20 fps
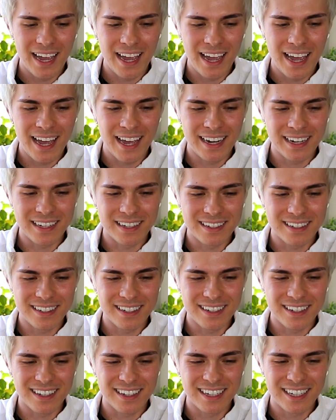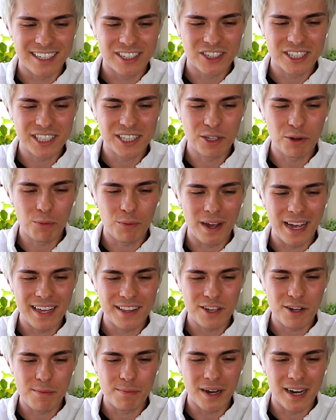And, uh, just the way
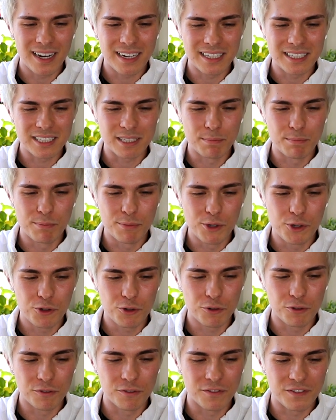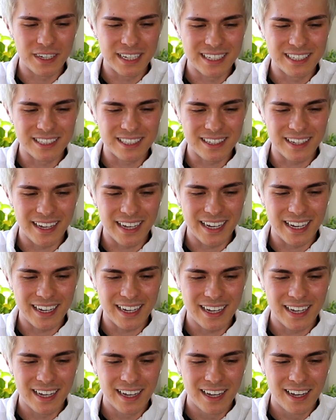their bodies move is
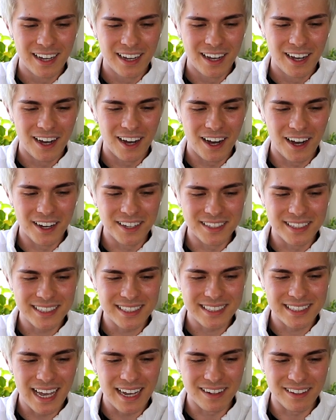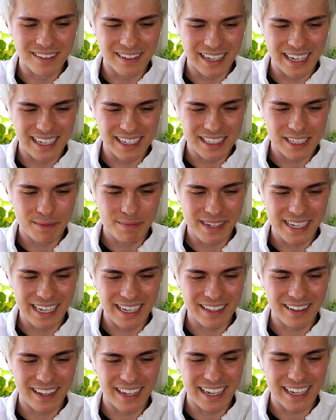like, unsettling to
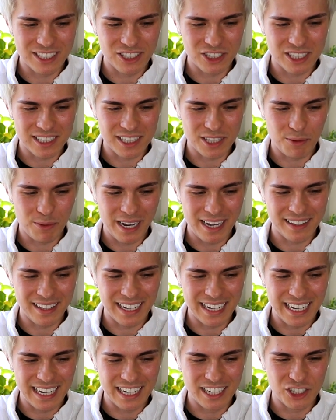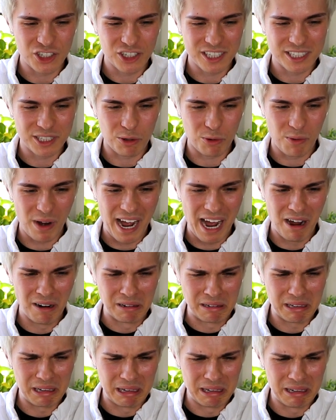me, like just the way it like inches
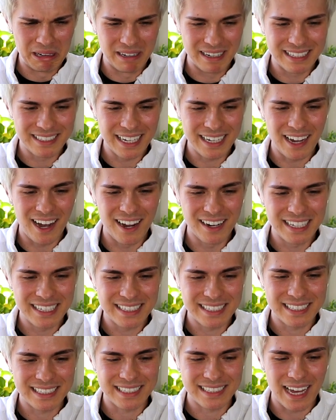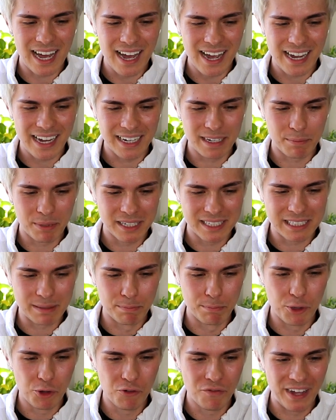around. Ugh, it's like on its side, but it's
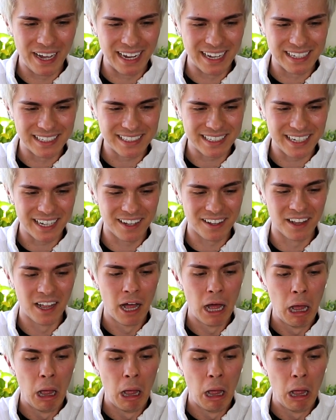moving still.